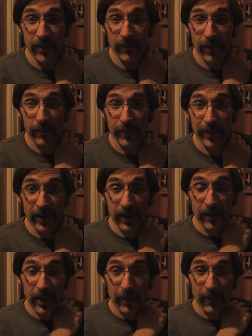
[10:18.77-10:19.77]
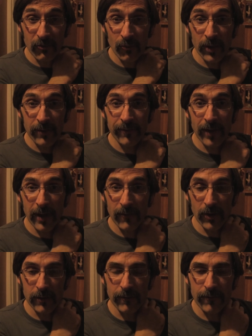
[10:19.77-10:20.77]
probably got about 25
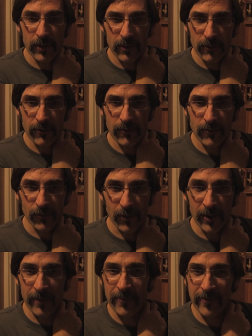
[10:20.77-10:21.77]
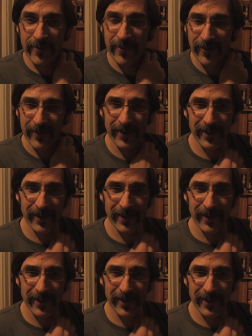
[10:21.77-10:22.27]
unfinished scripts